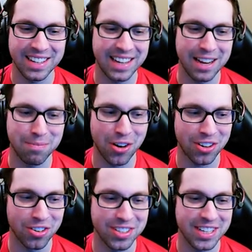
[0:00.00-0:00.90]
on the aim
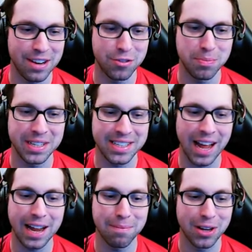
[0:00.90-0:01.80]
marker. It saves me time.